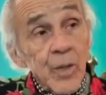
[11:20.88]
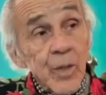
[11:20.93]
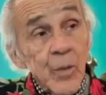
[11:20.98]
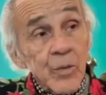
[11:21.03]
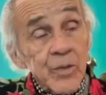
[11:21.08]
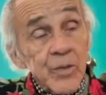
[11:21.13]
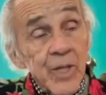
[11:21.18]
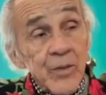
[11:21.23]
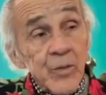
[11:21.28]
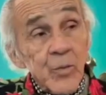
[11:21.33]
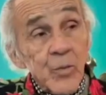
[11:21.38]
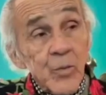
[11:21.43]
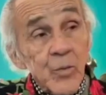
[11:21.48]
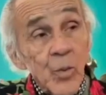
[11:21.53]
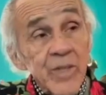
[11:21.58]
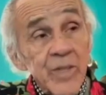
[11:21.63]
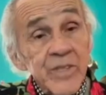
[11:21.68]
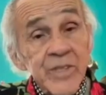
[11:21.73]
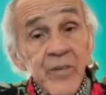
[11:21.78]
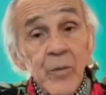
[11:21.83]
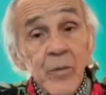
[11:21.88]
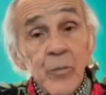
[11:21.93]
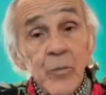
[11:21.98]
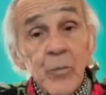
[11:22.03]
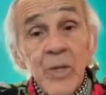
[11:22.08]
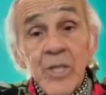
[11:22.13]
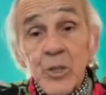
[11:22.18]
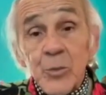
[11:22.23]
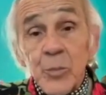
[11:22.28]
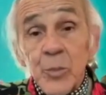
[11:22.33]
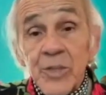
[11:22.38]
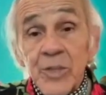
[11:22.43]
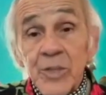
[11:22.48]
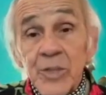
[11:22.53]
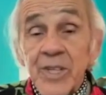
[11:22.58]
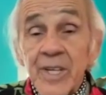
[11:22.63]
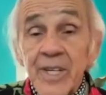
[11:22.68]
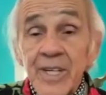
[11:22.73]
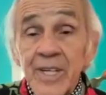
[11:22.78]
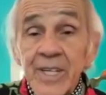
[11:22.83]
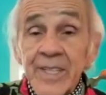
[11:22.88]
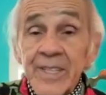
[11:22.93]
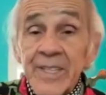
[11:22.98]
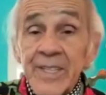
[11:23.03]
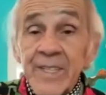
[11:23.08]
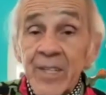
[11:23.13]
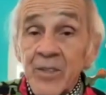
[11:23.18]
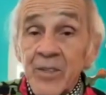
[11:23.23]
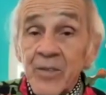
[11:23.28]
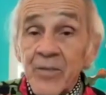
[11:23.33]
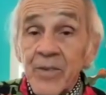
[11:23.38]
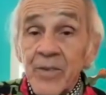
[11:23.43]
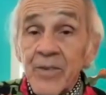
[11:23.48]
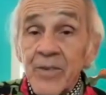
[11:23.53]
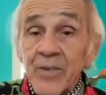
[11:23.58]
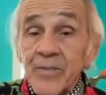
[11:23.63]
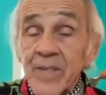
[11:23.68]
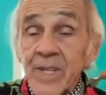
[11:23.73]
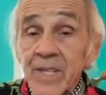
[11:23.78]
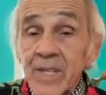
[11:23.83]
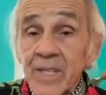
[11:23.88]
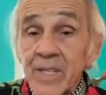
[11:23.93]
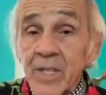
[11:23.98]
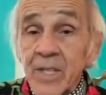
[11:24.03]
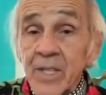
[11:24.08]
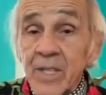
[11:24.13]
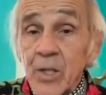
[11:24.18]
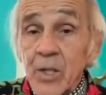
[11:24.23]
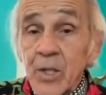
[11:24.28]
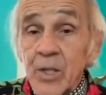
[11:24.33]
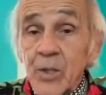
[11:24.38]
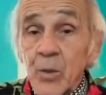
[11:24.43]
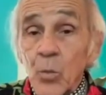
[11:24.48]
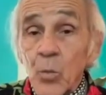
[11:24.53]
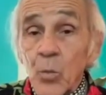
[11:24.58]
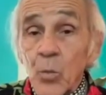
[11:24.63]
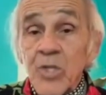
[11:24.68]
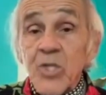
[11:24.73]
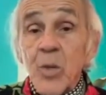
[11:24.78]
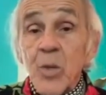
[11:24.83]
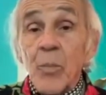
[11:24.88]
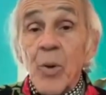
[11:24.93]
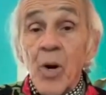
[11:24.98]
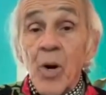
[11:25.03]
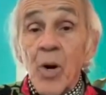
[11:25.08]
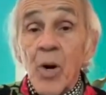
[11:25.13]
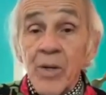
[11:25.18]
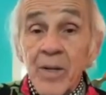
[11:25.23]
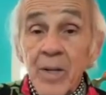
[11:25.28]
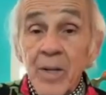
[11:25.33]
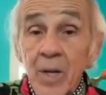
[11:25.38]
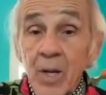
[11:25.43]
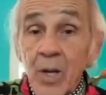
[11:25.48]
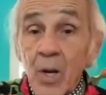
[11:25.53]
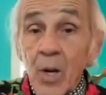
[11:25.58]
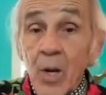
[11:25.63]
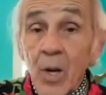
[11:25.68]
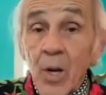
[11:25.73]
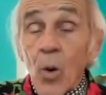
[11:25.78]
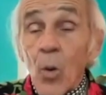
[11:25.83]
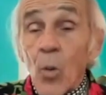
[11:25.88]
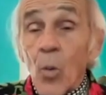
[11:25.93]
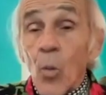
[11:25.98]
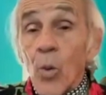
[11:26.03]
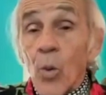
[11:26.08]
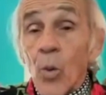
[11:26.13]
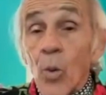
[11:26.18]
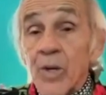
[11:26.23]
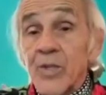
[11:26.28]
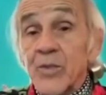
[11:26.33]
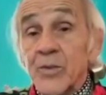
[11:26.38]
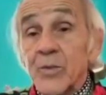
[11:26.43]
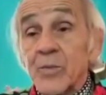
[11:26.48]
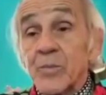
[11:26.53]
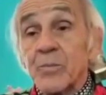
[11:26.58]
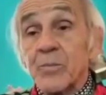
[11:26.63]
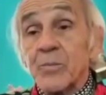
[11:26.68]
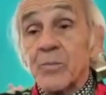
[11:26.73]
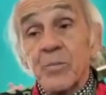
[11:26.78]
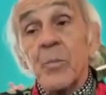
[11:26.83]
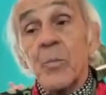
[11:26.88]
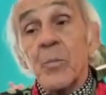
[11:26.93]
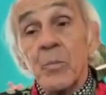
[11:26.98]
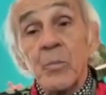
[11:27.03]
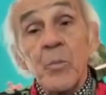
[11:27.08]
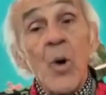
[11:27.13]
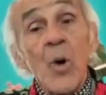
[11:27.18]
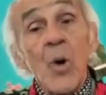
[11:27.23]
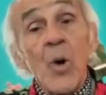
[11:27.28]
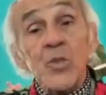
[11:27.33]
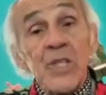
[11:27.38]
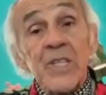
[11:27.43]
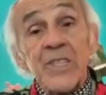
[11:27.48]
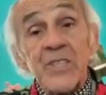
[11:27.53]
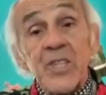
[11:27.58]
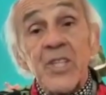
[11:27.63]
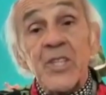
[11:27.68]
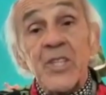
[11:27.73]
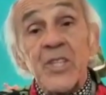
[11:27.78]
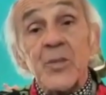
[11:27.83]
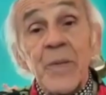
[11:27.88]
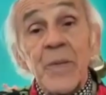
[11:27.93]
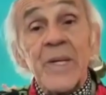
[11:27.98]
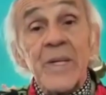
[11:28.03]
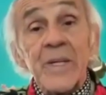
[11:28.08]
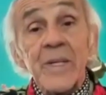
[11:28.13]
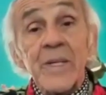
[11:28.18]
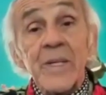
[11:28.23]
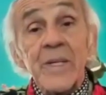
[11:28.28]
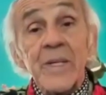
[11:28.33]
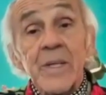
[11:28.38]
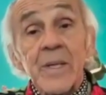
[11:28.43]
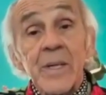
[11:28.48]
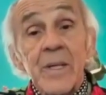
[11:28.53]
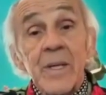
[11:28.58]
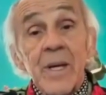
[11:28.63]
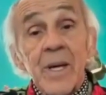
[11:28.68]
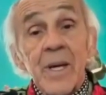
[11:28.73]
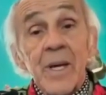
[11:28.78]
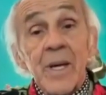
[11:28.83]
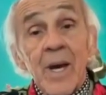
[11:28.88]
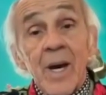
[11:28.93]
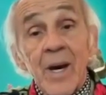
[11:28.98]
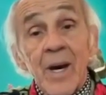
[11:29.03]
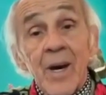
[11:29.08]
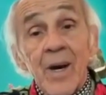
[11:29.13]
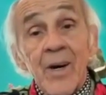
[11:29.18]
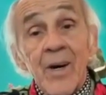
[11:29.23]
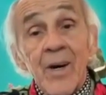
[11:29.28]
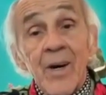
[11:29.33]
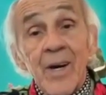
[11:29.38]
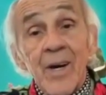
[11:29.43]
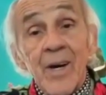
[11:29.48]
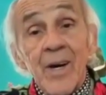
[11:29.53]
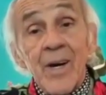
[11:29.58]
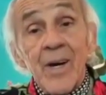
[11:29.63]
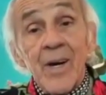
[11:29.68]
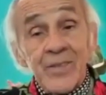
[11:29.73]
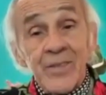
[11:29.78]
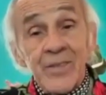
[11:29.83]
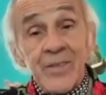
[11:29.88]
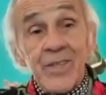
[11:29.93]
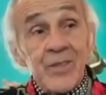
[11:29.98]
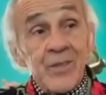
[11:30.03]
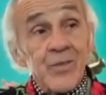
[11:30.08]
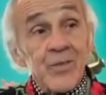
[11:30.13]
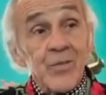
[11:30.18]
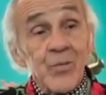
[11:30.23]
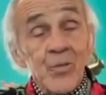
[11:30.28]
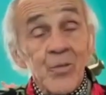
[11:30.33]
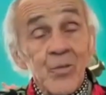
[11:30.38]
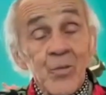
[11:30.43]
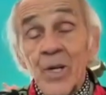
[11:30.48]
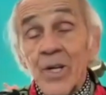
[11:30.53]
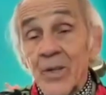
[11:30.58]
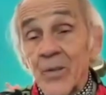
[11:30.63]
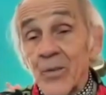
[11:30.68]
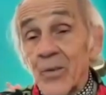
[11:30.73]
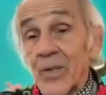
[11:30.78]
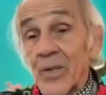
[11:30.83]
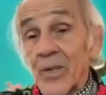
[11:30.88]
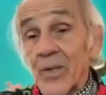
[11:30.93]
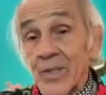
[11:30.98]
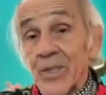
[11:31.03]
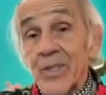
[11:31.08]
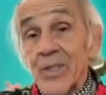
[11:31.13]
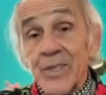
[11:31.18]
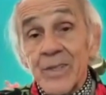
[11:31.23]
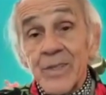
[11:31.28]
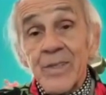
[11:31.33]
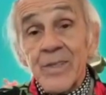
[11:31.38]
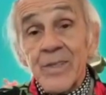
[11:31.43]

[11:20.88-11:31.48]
It was like twenty-seven minutes, but they're cutting it down to fifteen. At Wish Upon, where it's mostly just me, uh, and it's it's really really good.